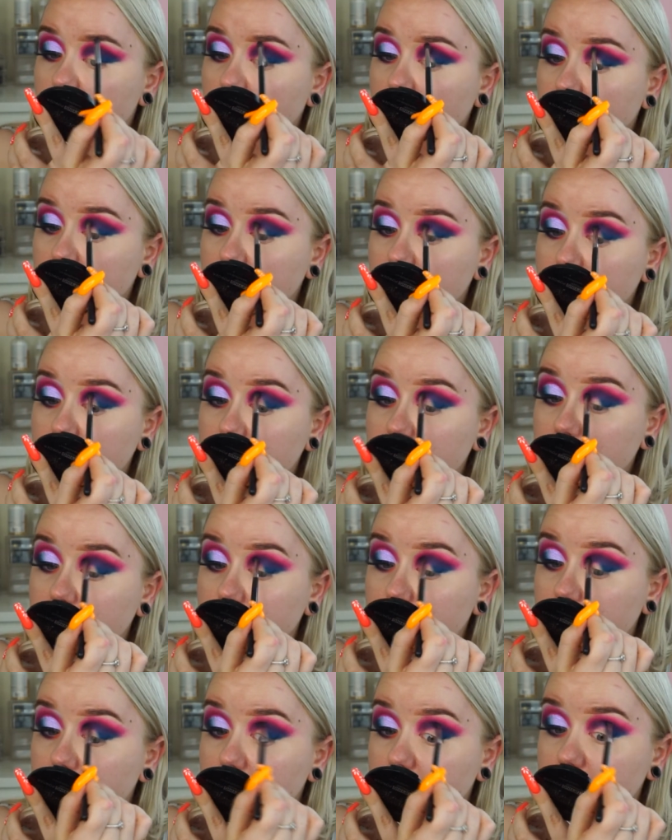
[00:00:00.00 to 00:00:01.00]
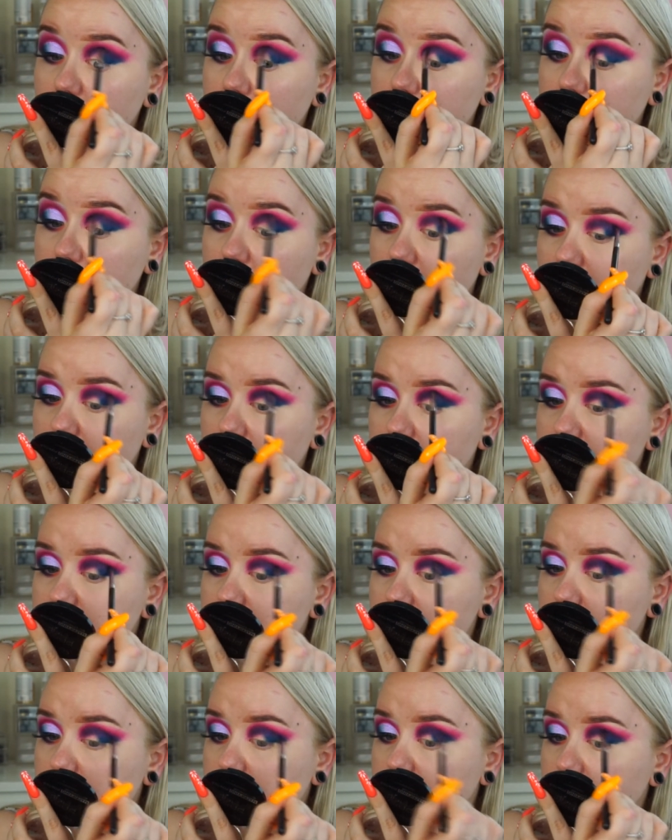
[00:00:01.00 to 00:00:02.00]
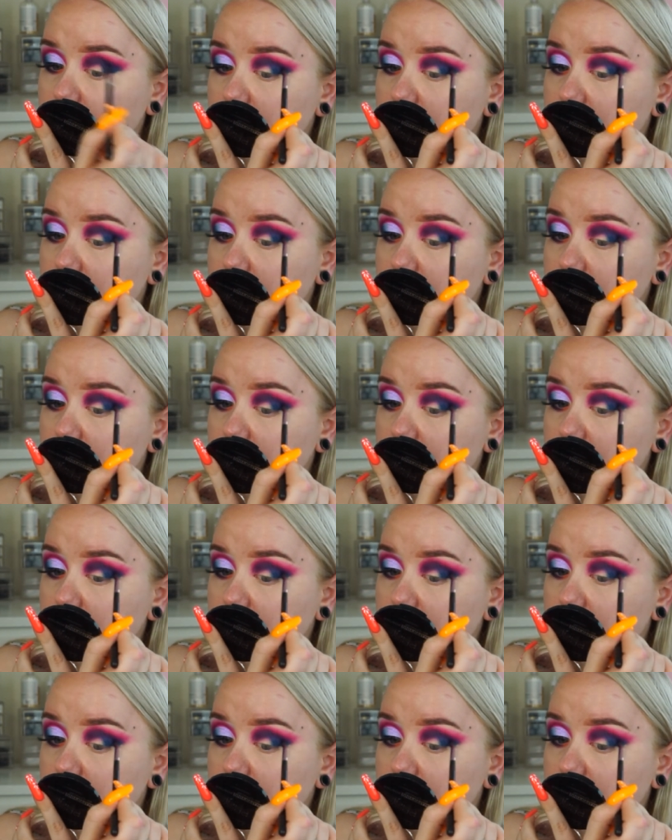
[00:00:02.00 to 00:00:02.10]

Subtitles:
a little bit of that darkness there.